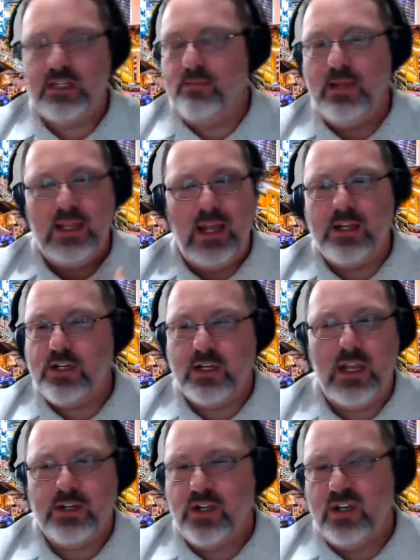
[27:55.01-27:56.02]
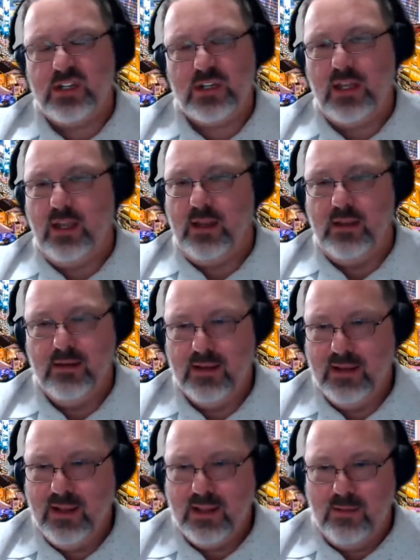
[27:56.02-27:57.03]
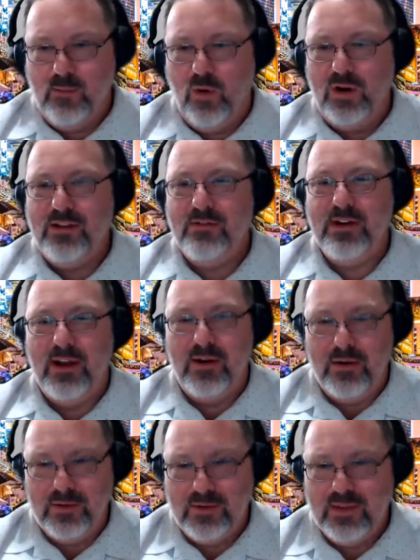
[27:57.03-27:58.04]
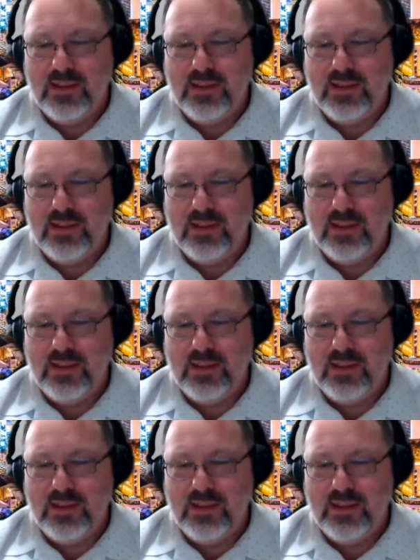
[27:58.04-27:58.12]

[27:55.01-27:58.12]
To me, education is key. The more you know.